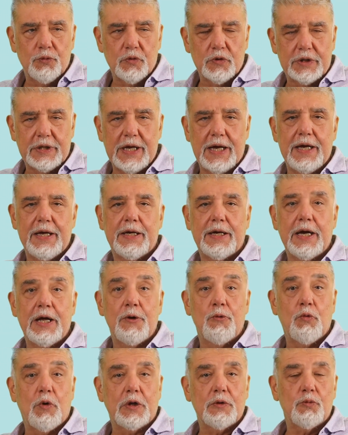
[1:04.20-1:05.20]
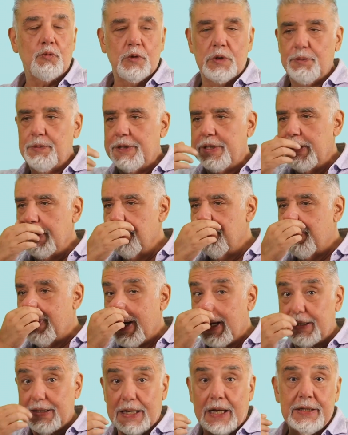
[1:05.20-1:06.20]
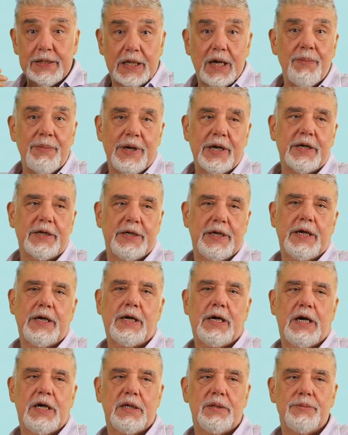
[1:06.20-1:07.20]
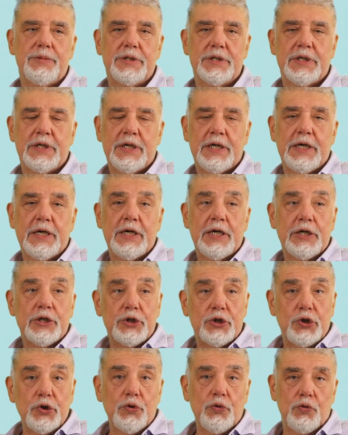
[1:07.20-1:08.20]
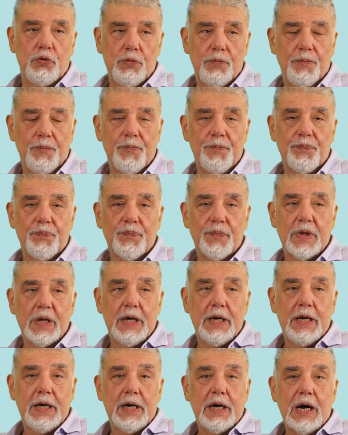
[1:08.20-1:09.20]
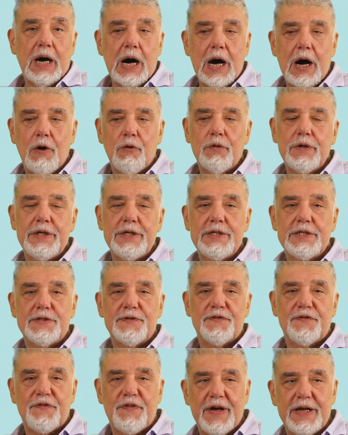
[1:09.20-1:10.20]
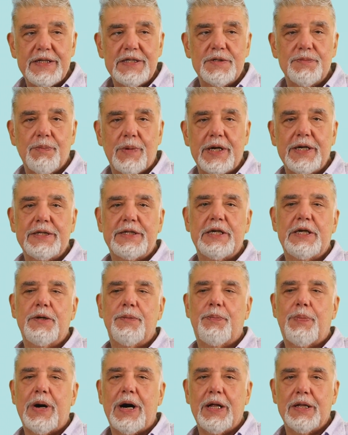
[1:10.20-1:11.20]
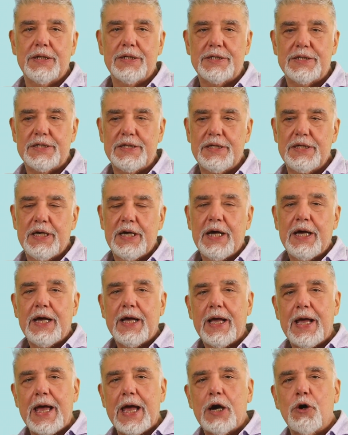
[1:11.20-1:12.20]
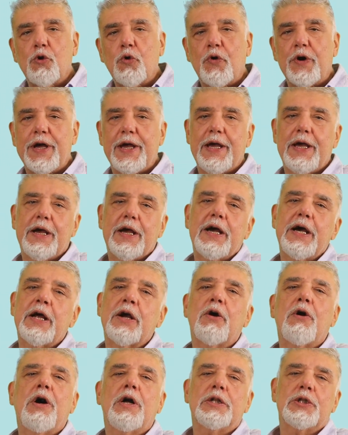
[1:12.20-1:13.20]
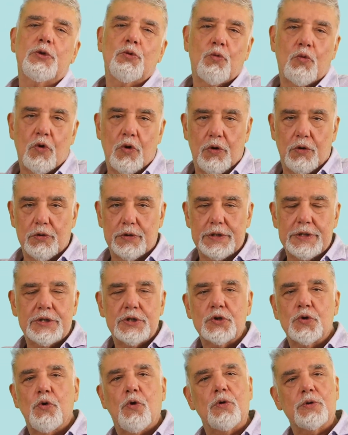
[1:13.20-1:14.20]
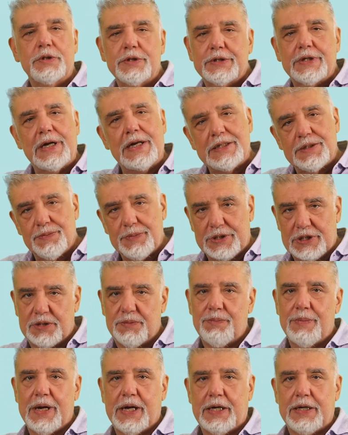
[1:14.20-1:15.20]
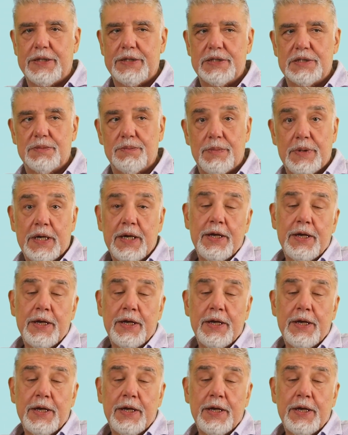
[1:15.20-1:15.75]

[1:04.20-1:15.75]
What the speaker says: will take, and what will be the impact on the American economy. Two, how is Fed's monetary policy echoing around the world? It's called the transmission mechanism.